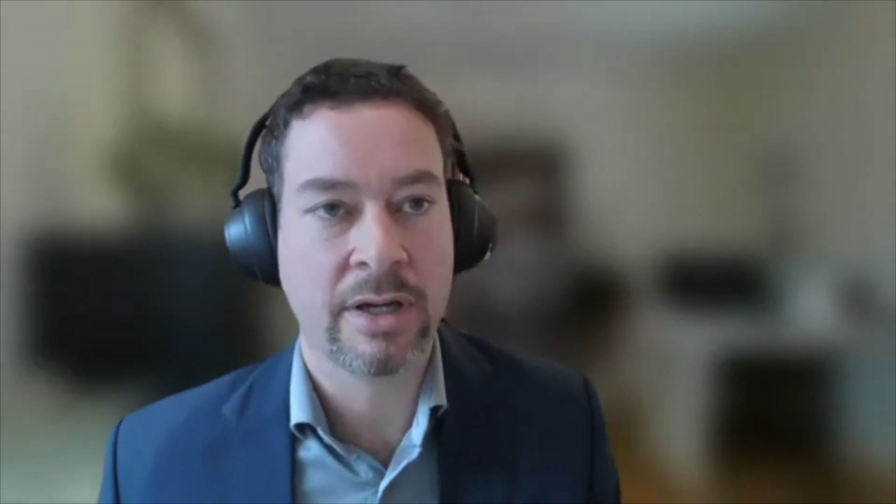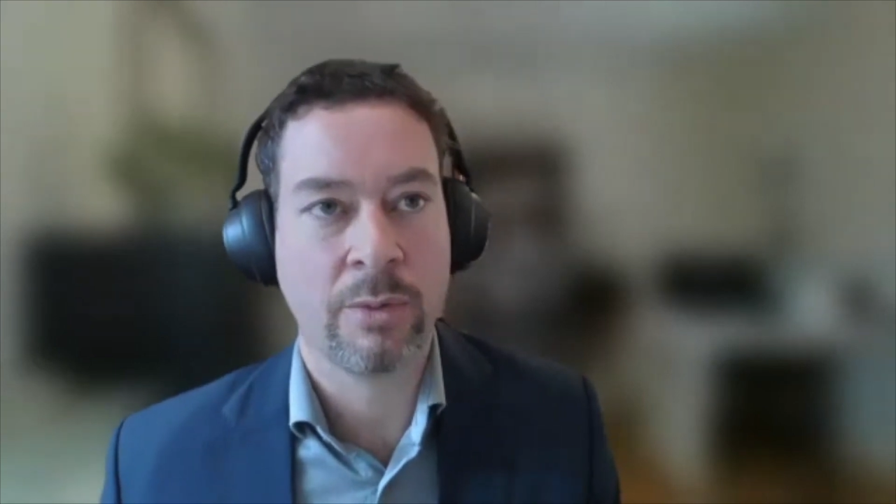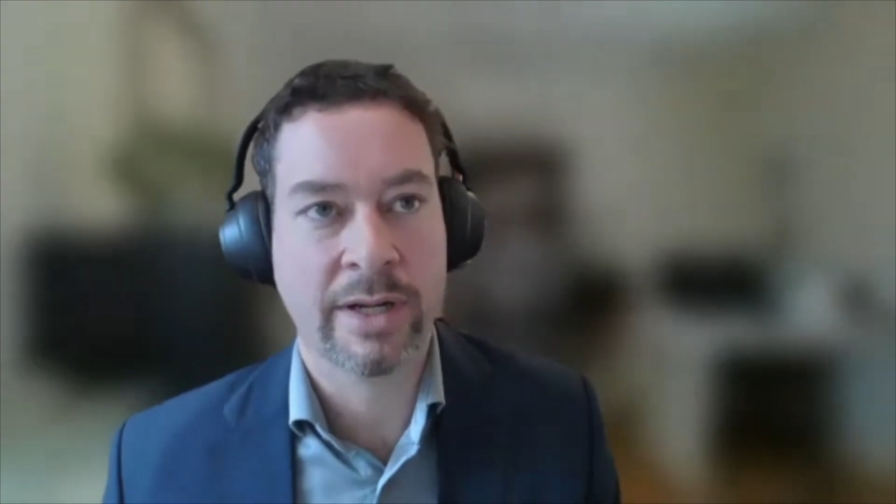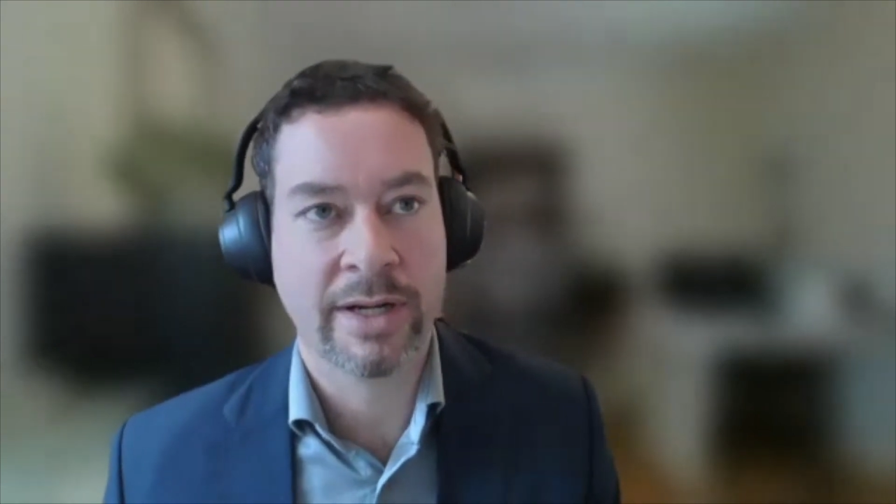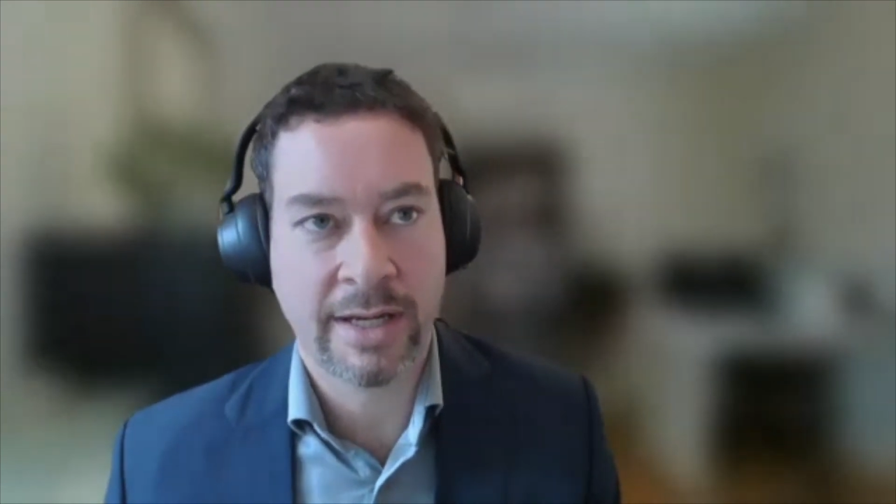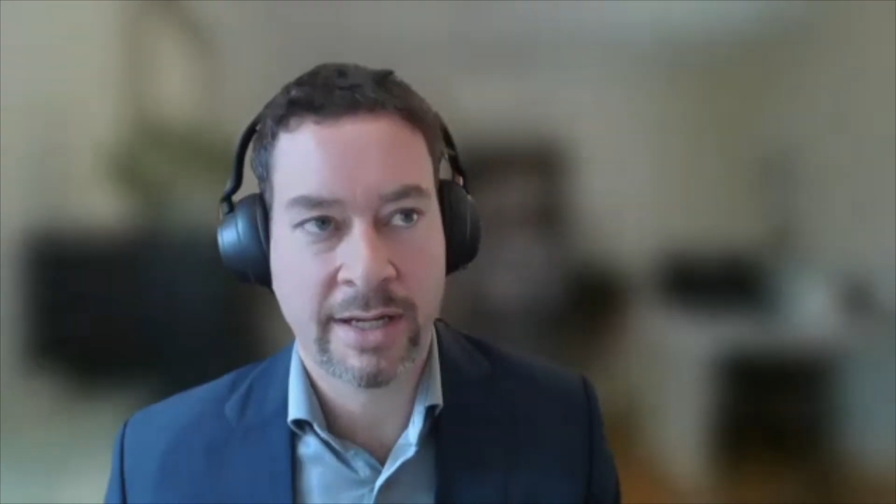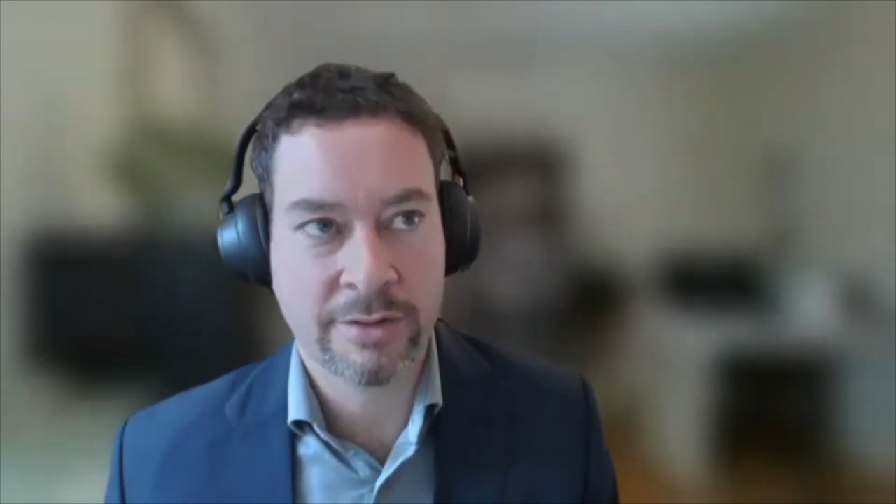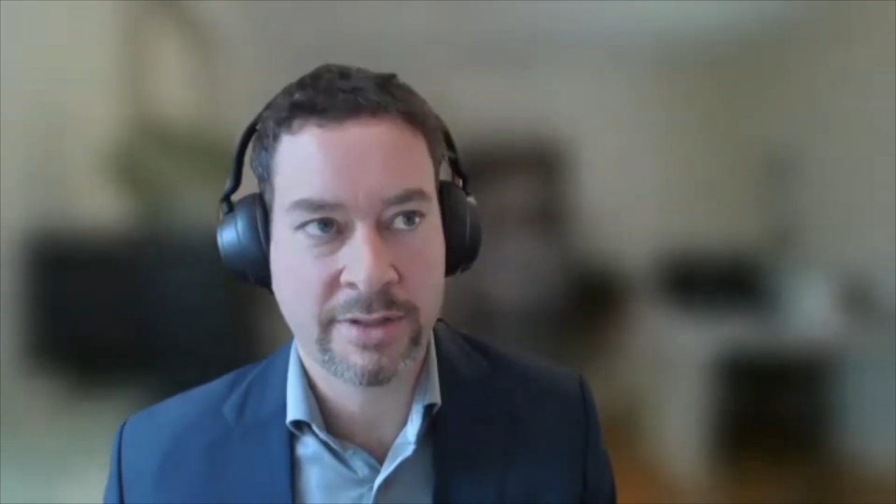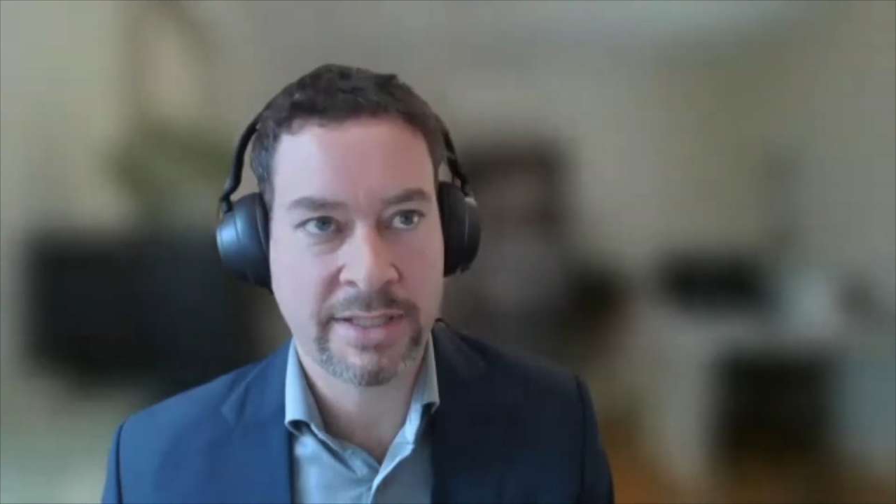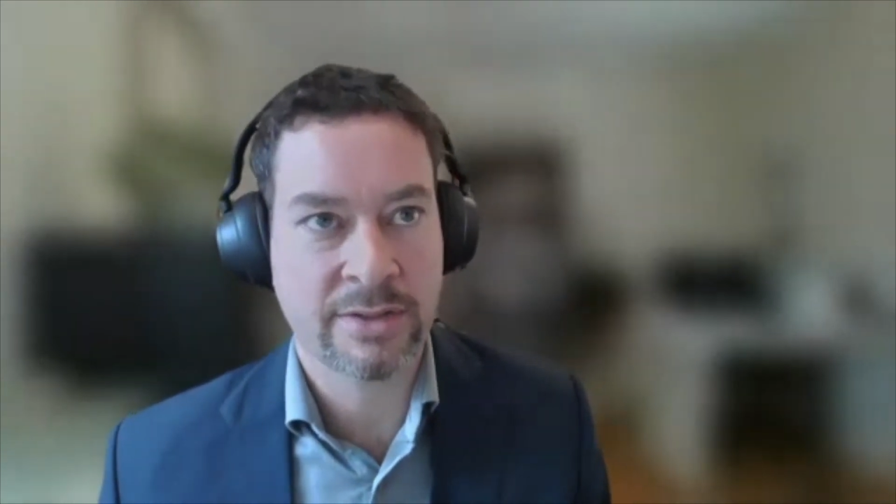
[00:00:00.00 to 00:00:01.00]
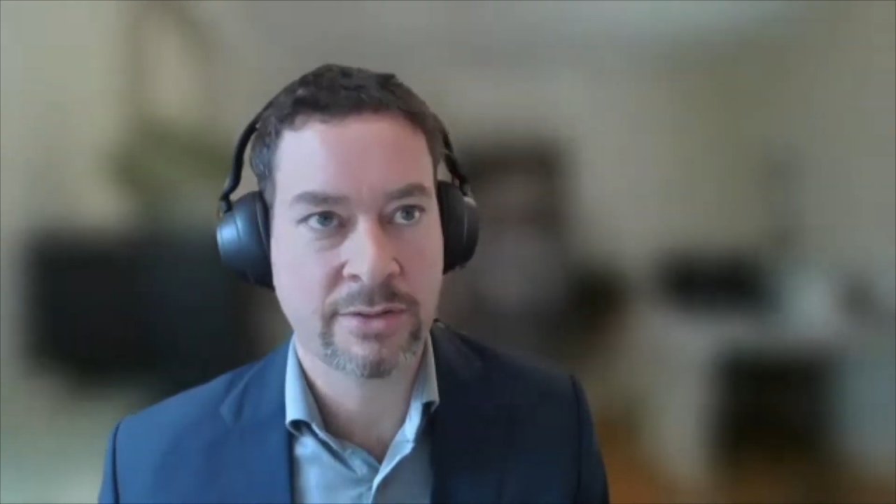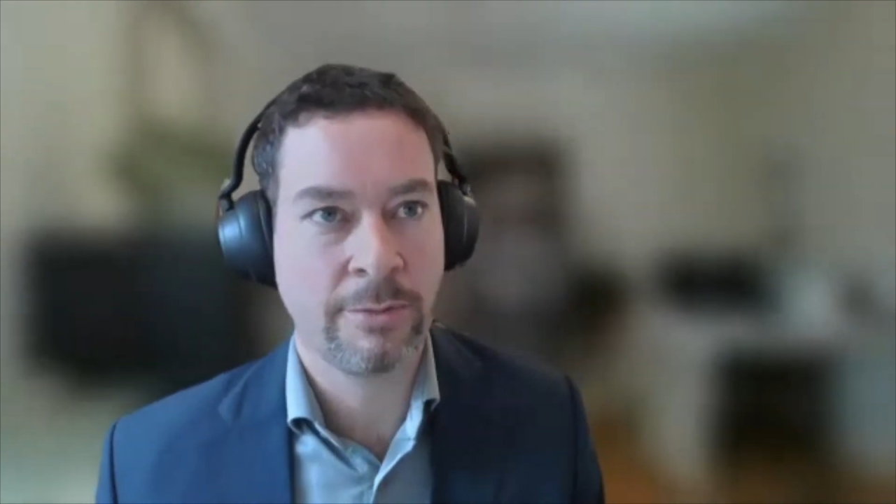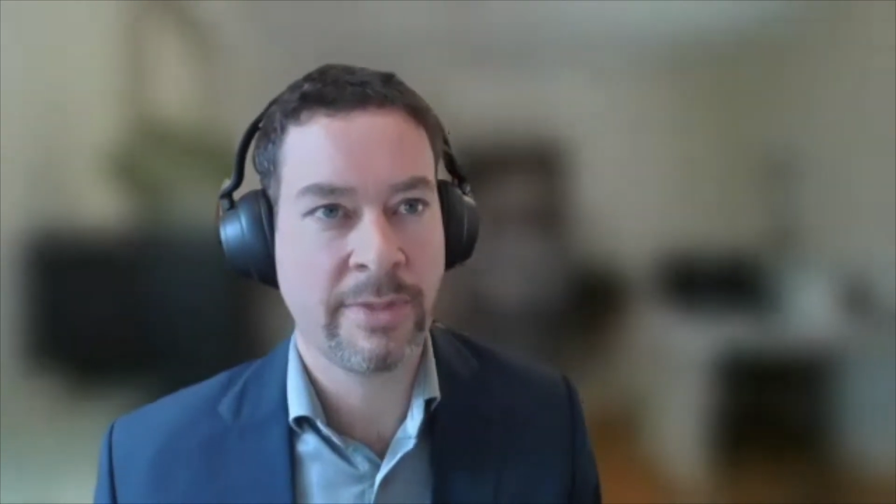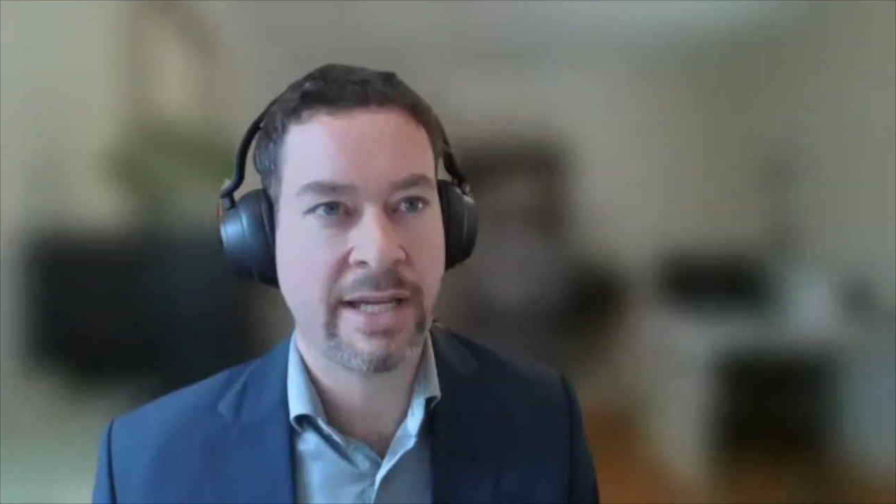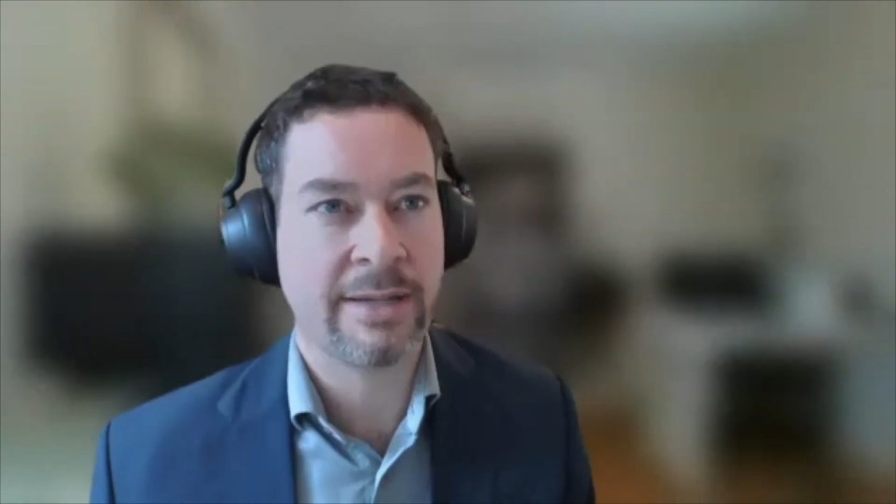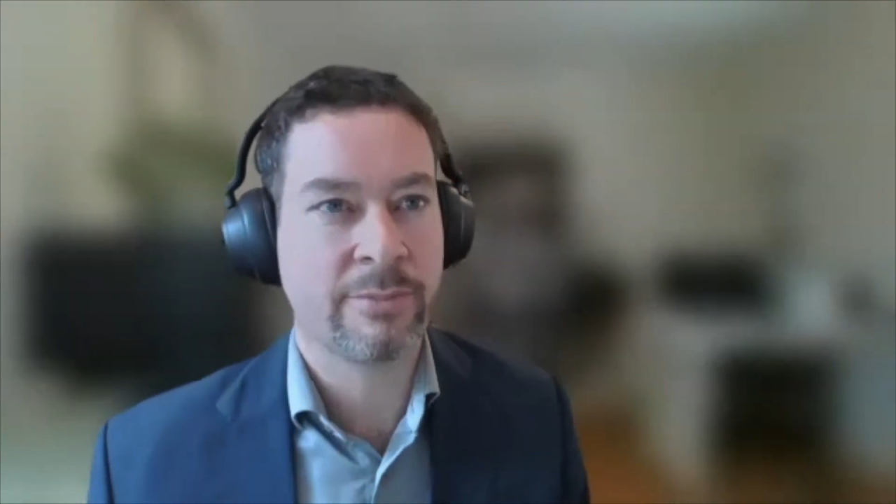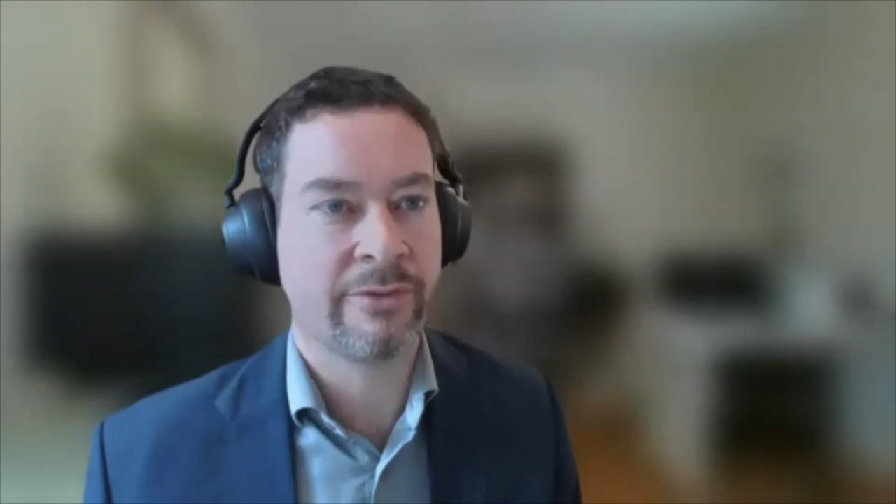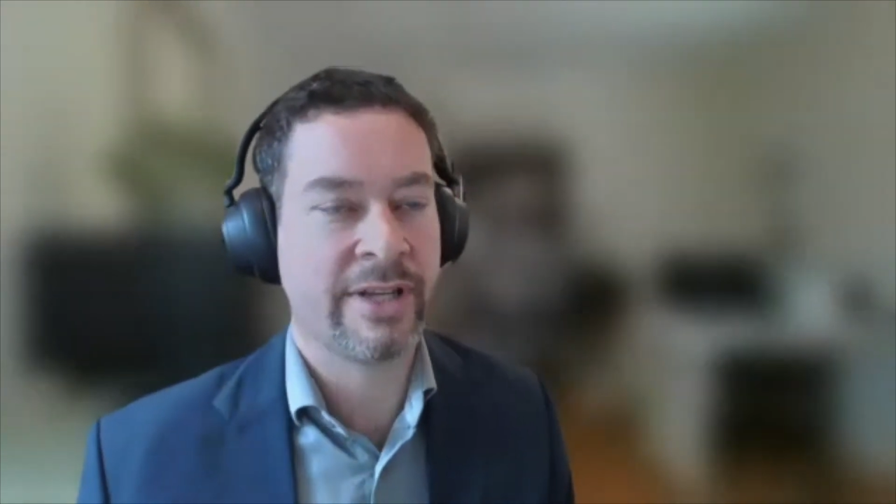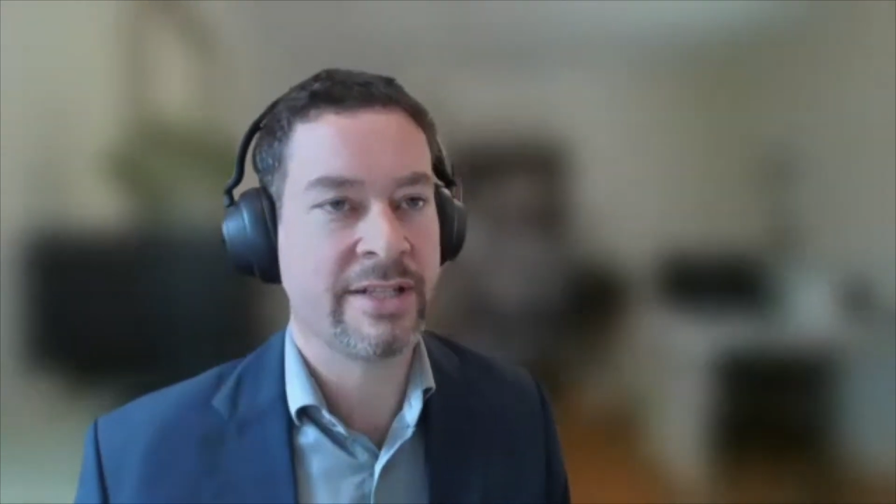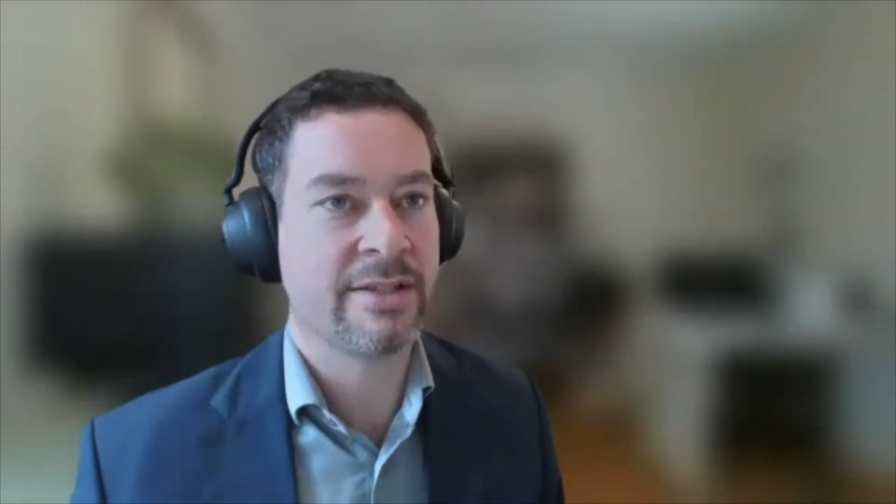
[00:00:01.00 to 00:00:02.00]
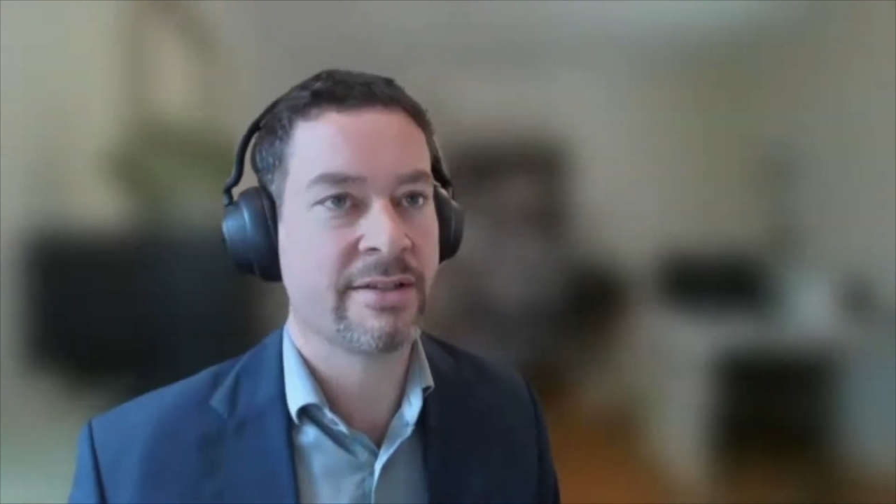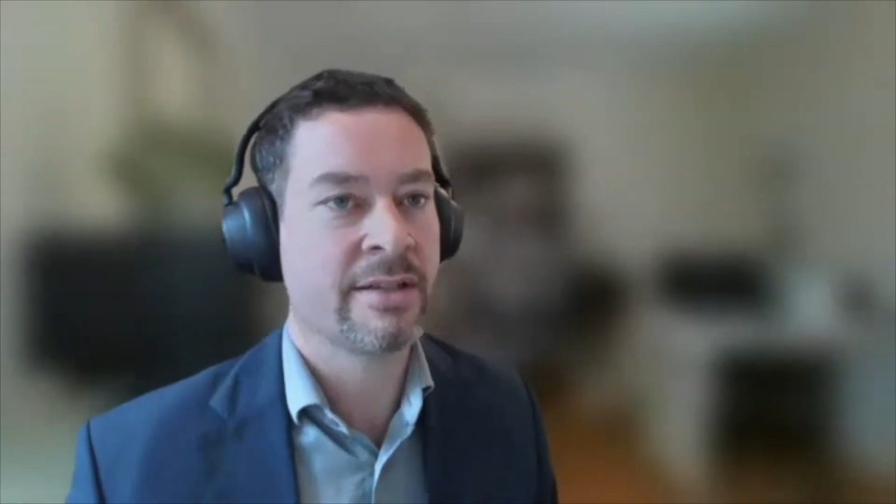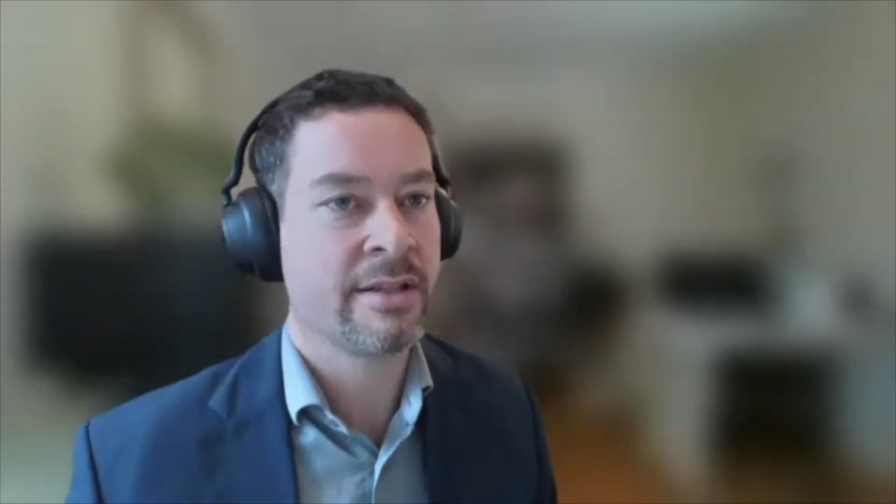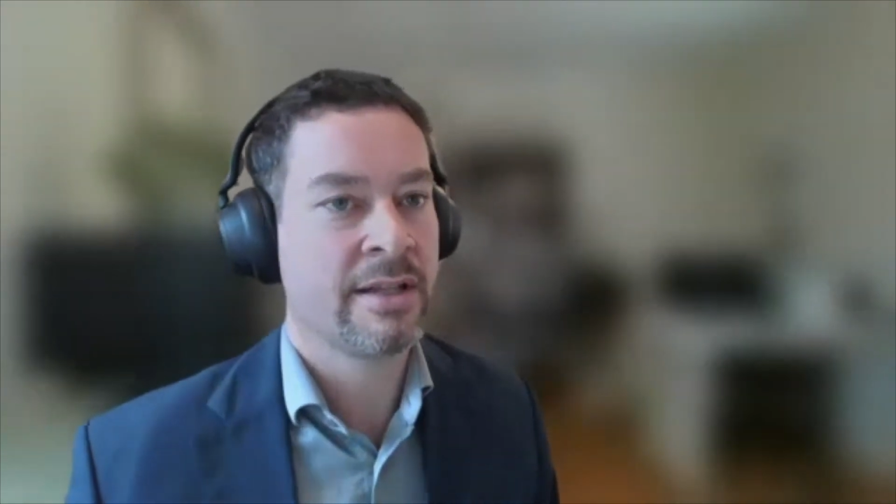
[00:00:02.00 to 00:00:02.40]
a 1 in 100-year storm and prevent it.